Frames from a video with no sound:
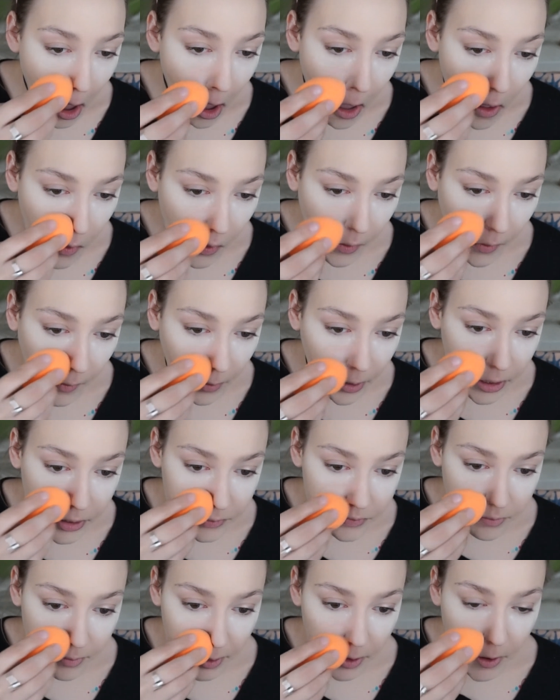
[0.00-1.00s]
in the corners
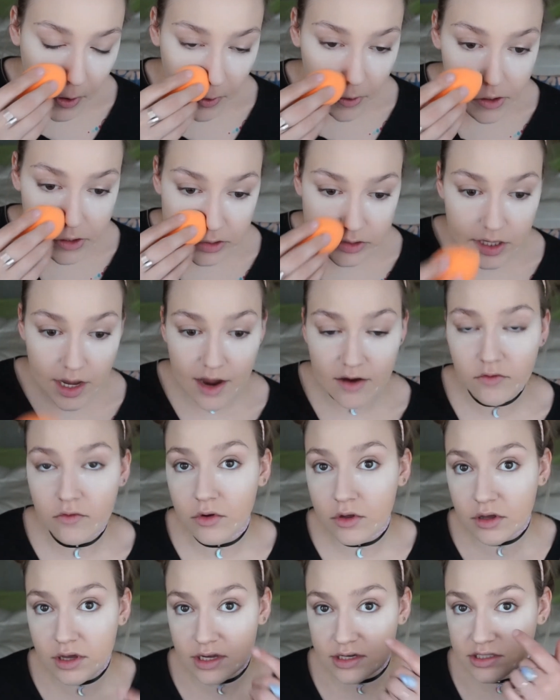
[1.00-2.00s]
of my nose. I have
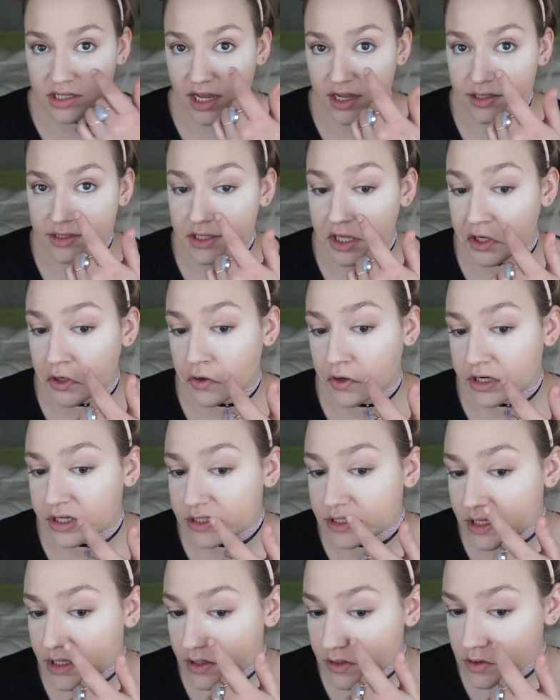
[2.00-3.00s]
really intense like
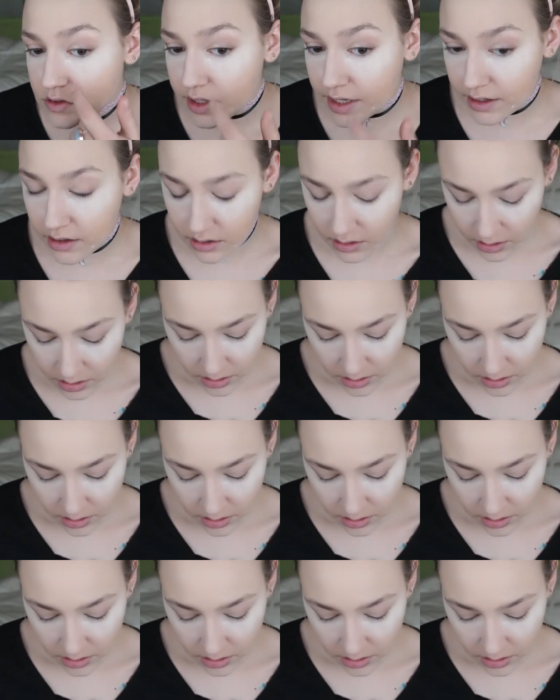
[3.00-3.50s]
creases, like